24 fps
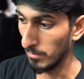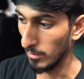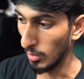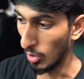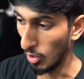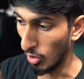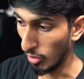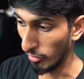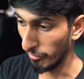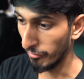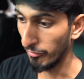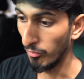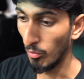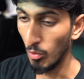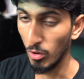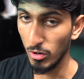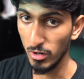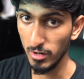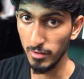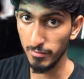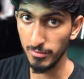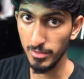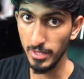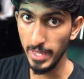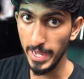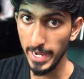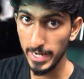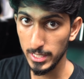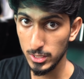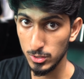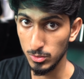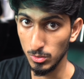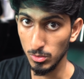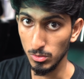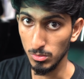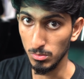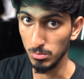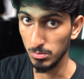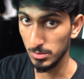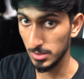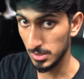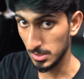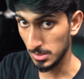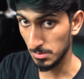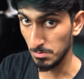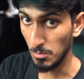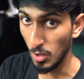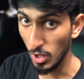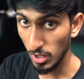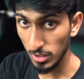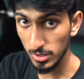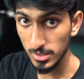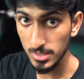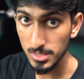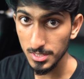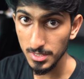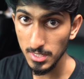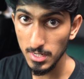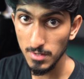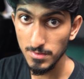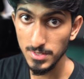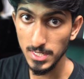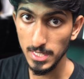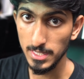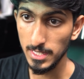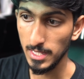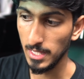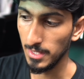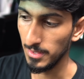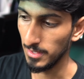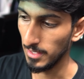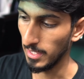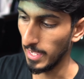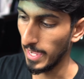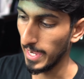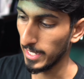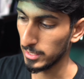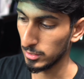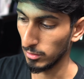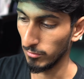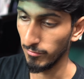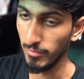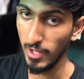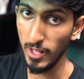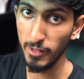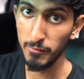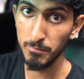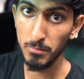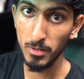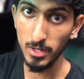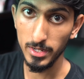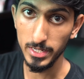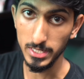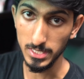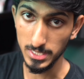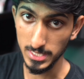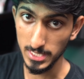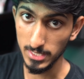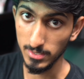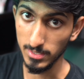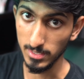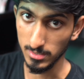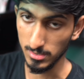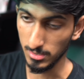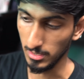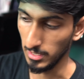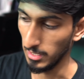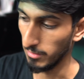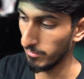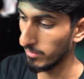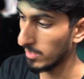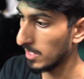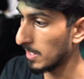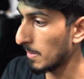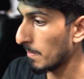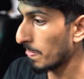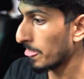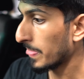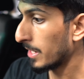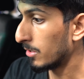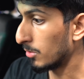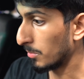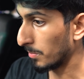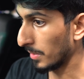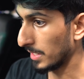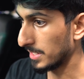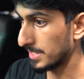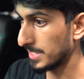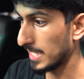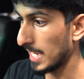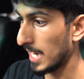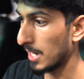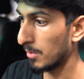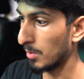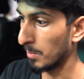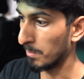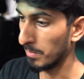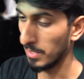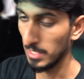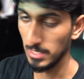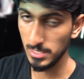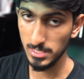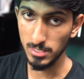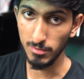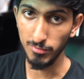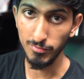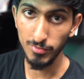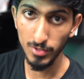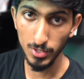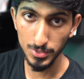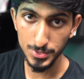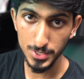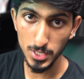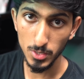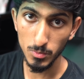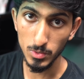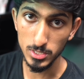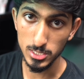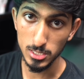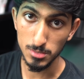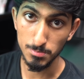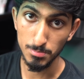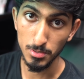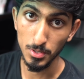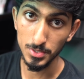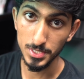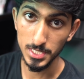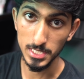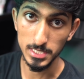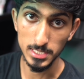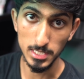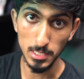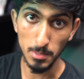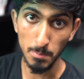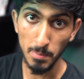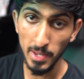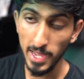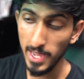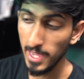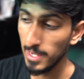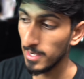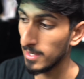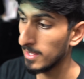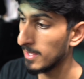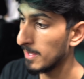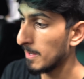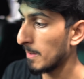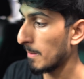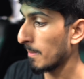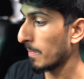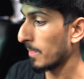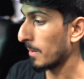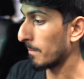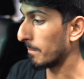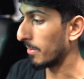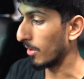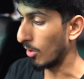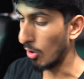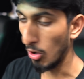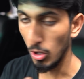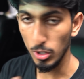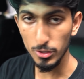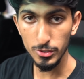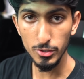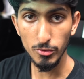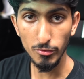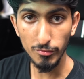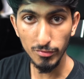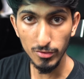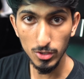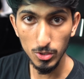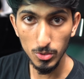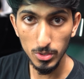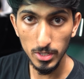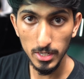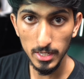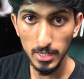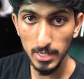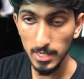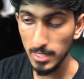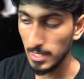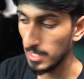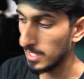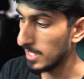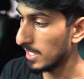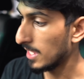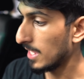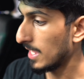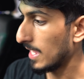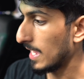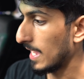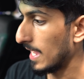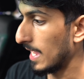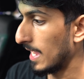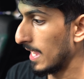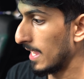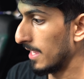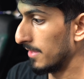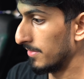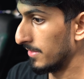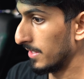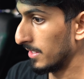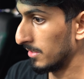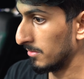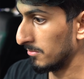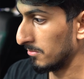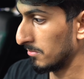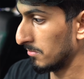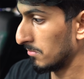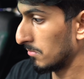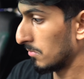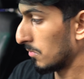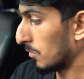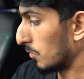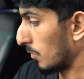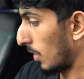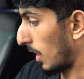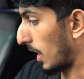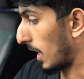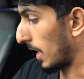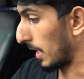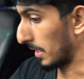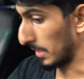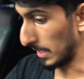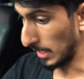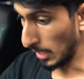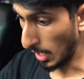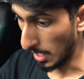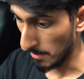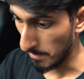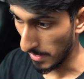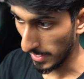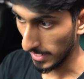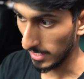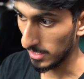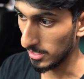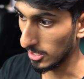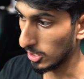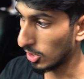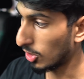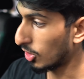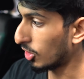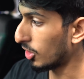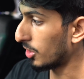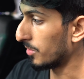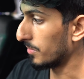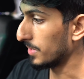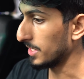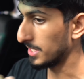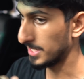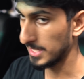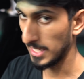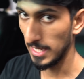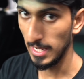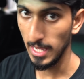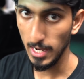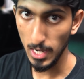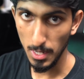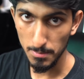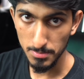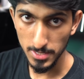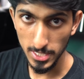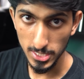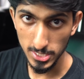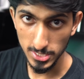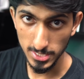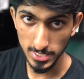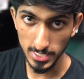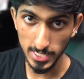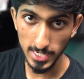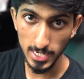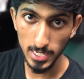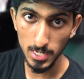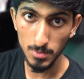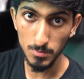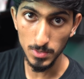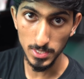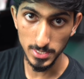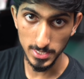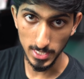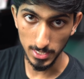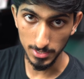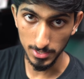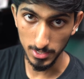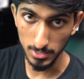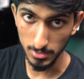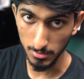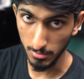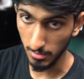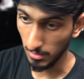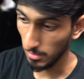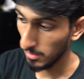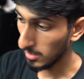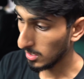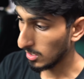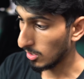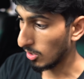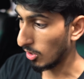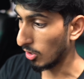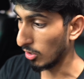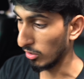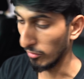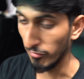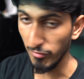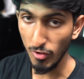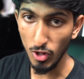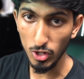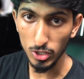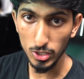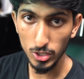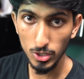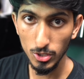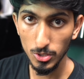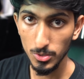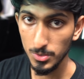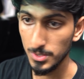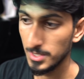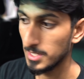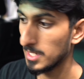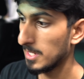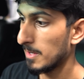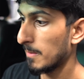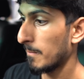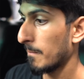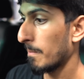all 4 of the actual smaller sleeves, and then the actual valve body sealing sleeve. Replaced that, replaced the filter, which is built into the pan, put all new fluid in it, and then I got back in the car, reset adaptations again, reset all the fault codes,